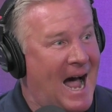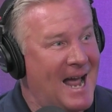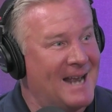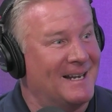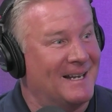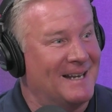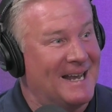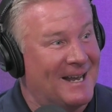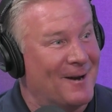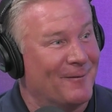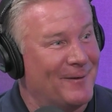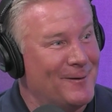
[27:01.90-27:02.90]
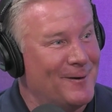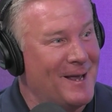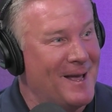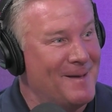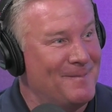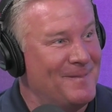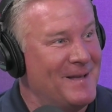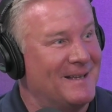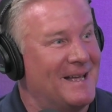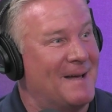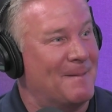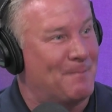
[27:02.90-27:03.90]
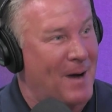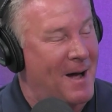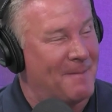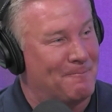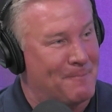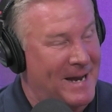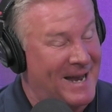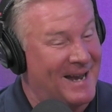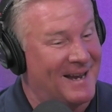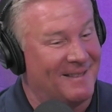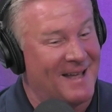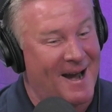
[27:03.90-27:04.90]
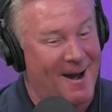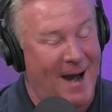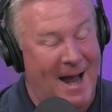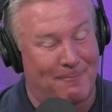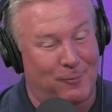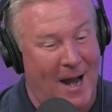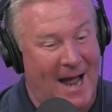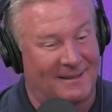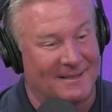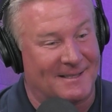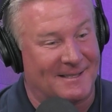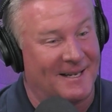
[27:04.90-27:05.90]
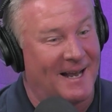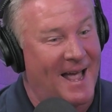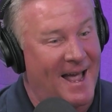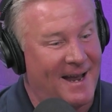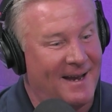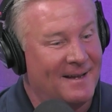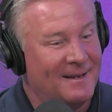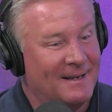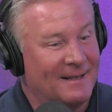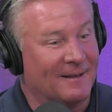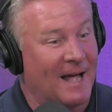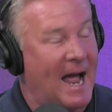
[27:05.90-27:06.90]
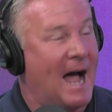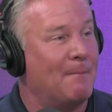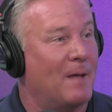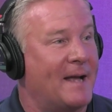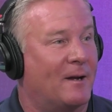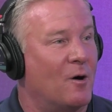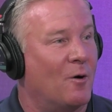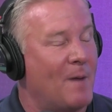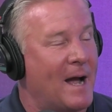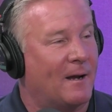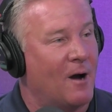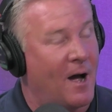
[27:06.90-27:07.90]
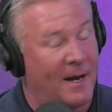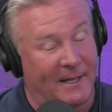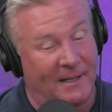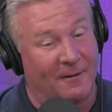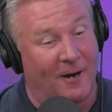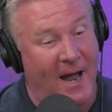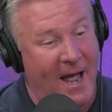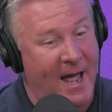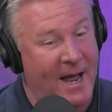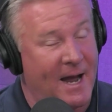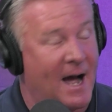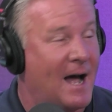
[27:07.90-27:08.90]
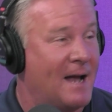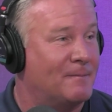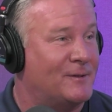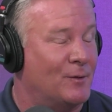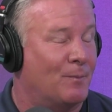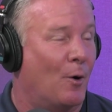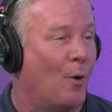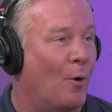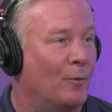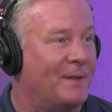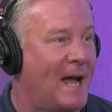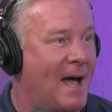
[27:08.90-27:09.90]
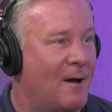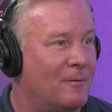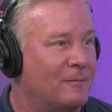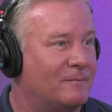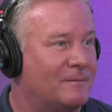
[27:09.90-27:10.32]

I interviewed him, but being there at practice today, like, I'm like, oh my God, either A, I'm super old now.